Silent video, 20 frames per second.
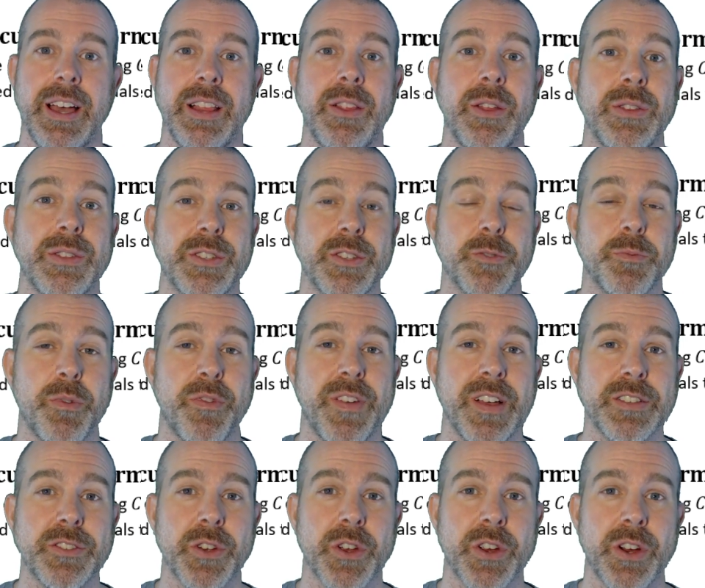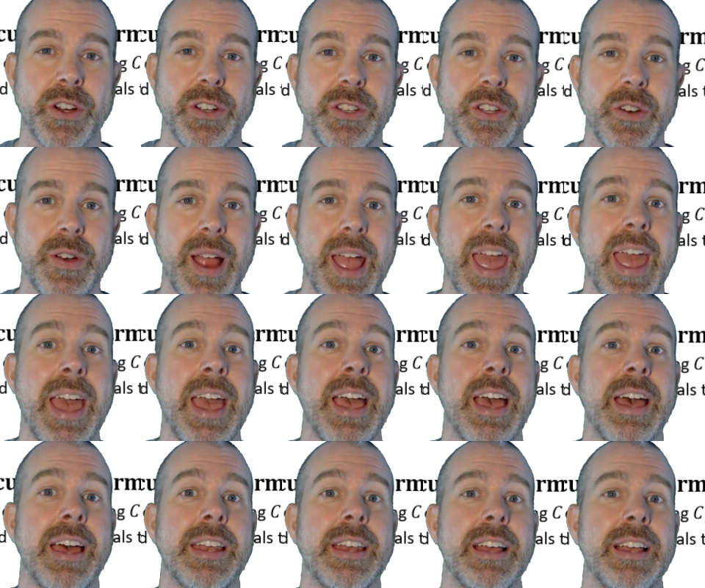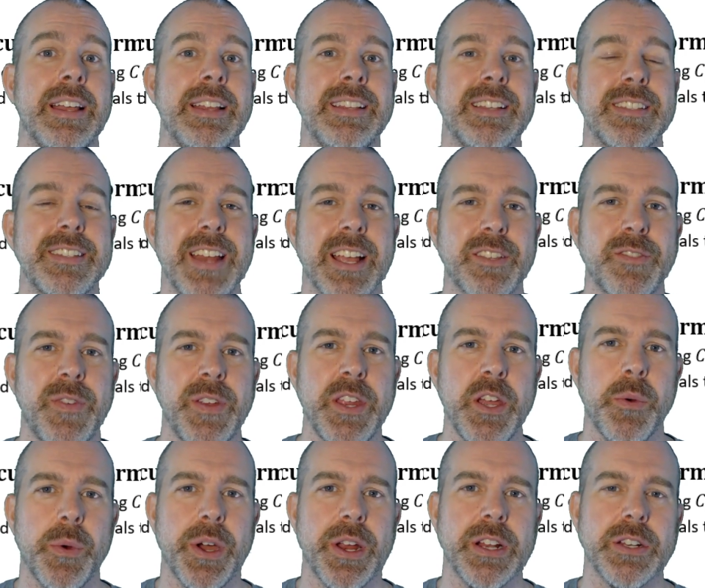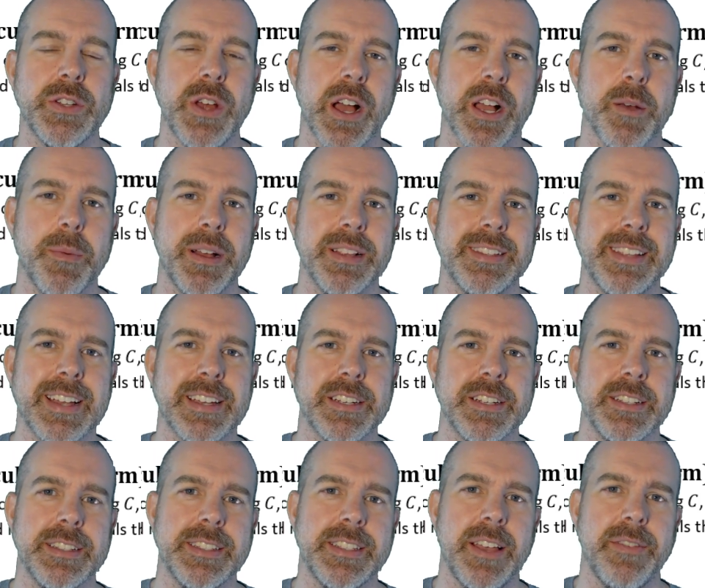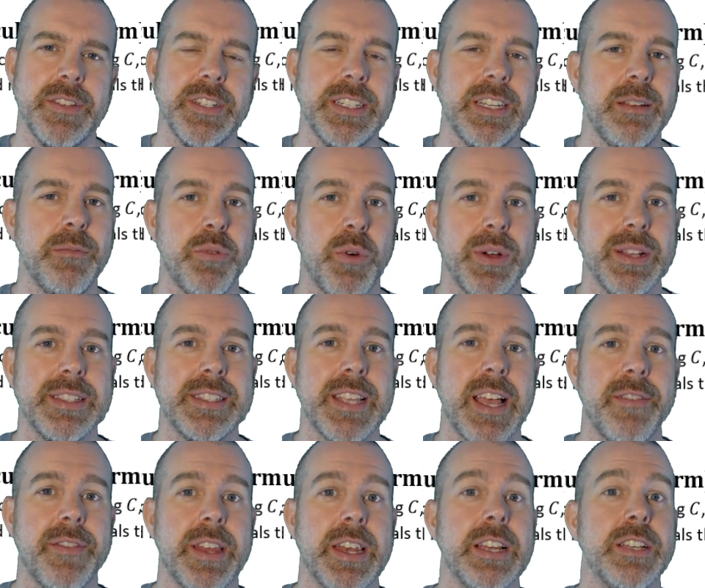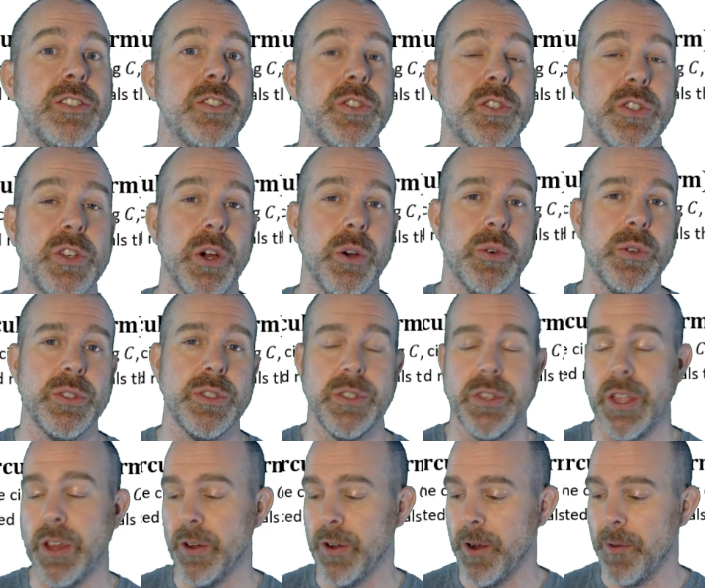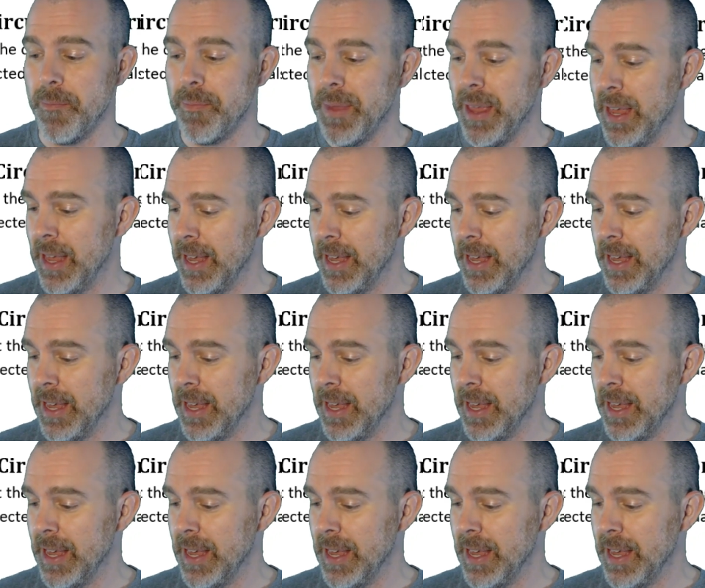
Hello, this is Professor Kernler, and in this next video we're going to talk about section 17.7, Stokes Theorem.